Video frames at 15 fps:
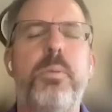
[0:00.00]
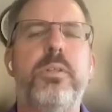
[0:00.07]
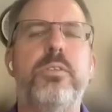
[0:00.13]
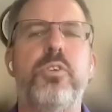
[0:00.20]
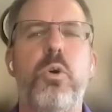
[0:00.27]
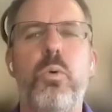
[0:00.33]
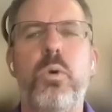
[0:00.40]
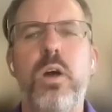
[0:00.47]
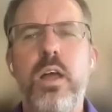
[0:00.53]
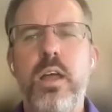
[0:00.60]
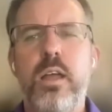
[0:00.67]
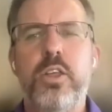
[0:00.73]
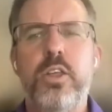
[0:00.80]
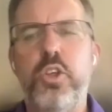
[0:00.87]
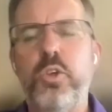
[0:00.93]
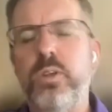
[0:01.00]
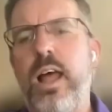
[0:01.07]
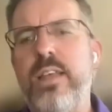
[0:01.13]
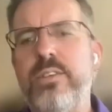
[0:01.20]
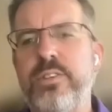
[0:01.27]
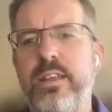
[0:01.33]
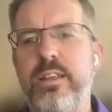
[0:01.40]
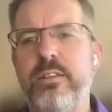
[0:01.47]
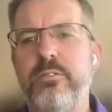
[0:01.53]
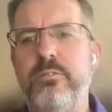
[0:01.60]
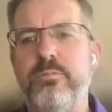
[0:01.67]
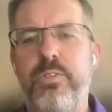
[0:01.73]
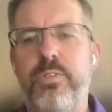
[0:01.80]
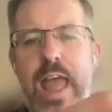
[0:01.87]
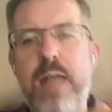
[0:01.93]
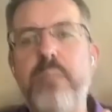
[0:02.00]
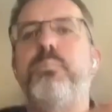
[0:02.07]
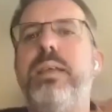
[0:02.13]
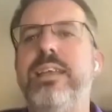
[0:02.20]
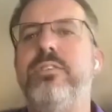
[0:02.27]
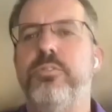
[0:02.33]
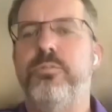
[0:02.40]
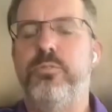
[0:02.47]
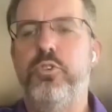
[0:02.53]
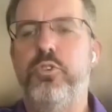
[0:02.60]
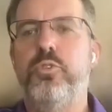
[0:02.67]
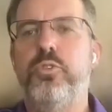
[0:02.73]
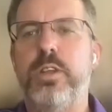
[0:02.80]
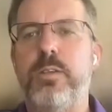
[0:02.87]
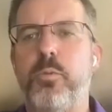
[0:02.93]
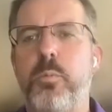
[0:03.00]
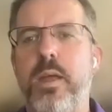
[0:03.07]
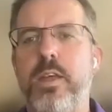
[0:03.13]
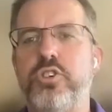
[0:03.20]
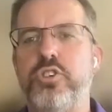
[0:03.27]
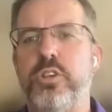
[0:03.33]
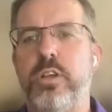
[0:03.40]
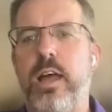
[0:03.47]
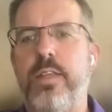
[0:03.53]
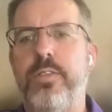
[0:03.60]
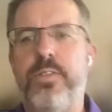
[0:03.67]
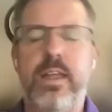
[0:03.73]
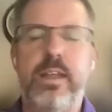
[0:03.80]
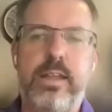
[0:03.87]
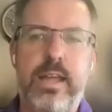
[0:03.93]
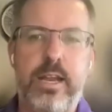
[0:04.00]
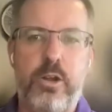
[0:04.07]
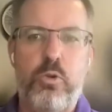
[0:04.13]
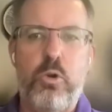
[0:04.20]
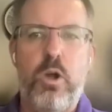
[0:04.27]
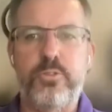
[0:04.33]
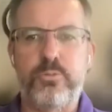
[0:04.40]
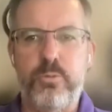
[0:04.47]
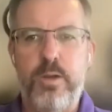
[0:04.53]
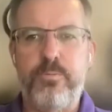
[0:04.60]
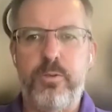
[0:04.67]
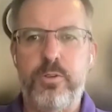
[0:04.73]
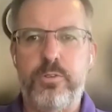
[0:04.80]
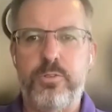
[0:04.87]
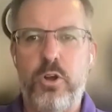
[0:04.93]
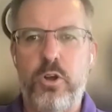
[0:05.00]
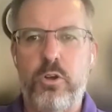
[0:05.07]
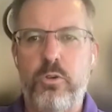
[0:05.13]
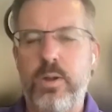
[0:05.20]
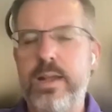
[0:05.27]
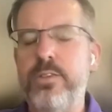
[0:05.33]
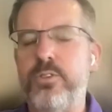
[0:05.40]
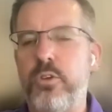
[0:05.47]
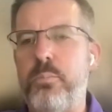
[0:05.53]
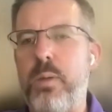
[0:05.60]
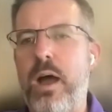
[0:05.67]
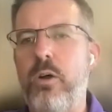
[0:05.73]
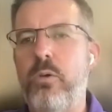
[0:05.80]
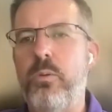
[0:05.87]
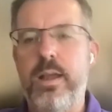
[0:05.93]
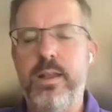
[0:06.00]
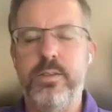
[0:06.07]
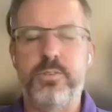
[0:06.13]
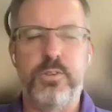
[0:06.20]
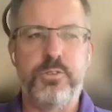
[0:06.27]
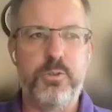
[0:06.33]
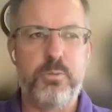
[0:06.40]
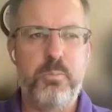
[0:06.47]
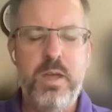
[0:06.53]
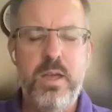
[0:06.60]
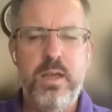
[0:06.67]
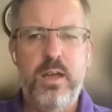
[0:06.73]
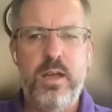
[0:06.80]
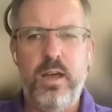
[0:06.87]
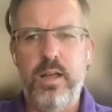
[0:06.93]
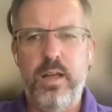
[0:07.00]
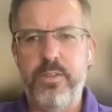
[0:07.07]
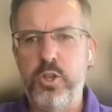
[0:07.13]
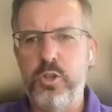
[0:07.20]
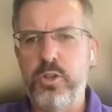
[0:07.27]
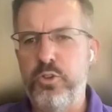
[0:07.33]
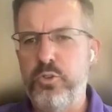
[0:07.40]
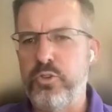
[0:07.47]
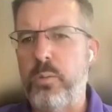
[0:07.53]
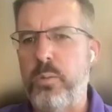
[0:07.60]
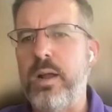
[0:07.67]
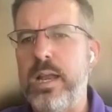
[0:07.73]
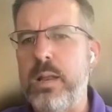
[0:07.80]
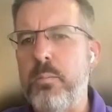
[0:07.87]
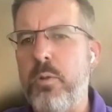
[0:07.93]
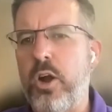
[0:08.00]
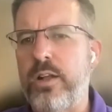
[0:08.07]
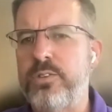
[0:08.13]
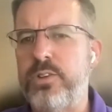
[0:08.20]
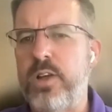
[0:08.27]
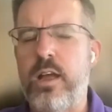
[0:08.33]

And so utilizing that piece of news and information, I then kind of cross-referenced our green zone power rating system that you can use on moneyandmarkets.com.